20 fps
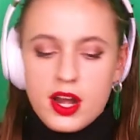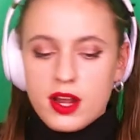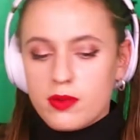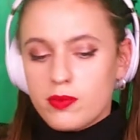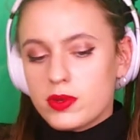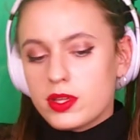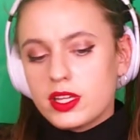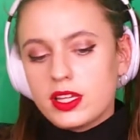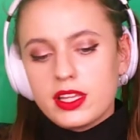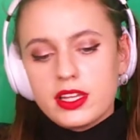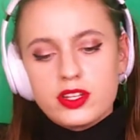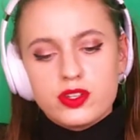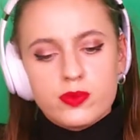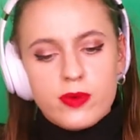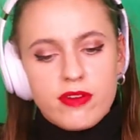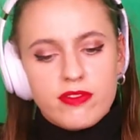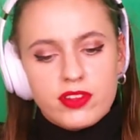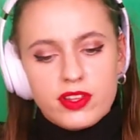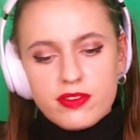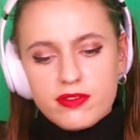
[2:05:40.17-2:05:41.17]
I really liked
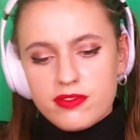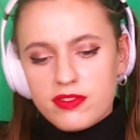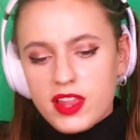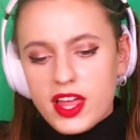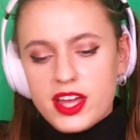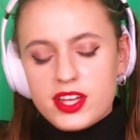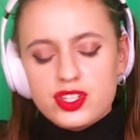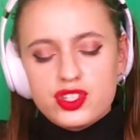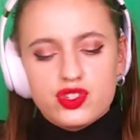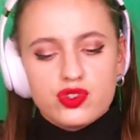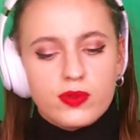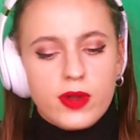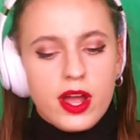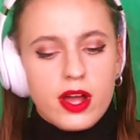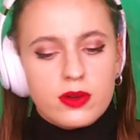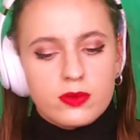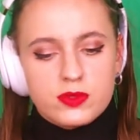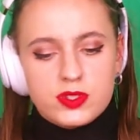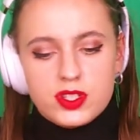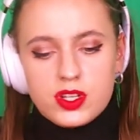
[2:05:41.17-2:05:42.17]
Revel in Flesh.
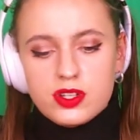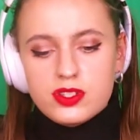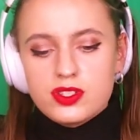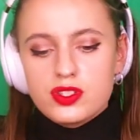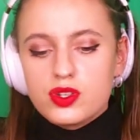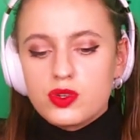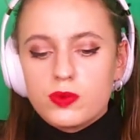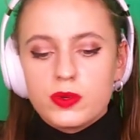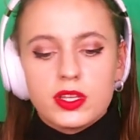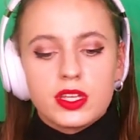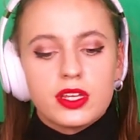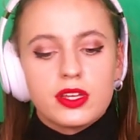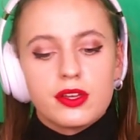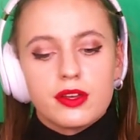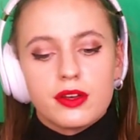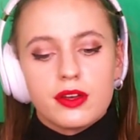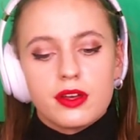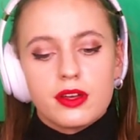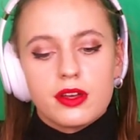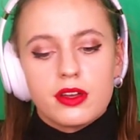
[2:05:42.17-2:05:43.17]
Drowned was also really
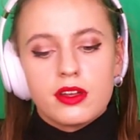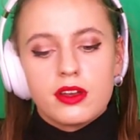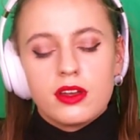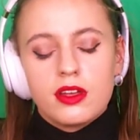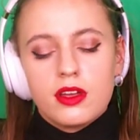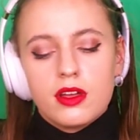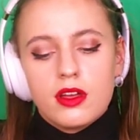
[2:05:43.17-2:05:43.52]
good.